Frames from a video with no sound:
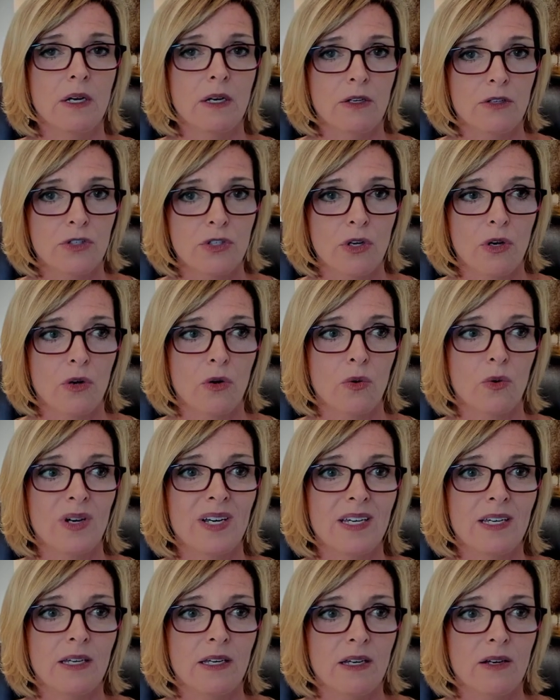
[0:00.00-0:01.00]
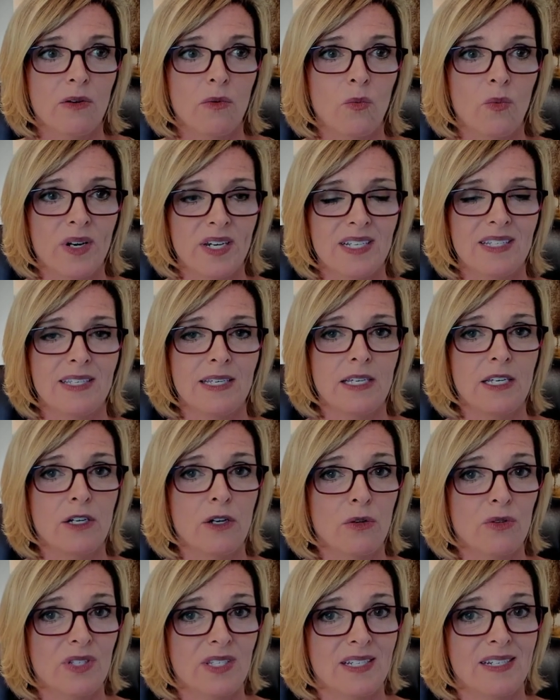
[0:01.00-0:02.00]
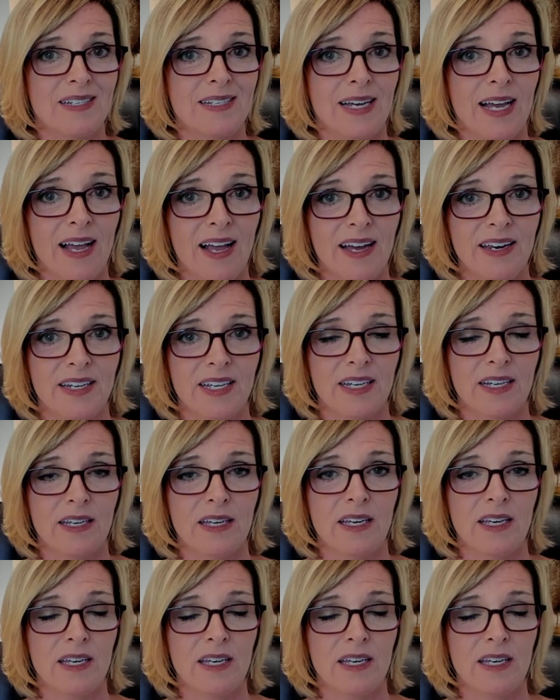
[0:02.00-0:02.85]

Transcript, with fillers: So when it's ego syntonic,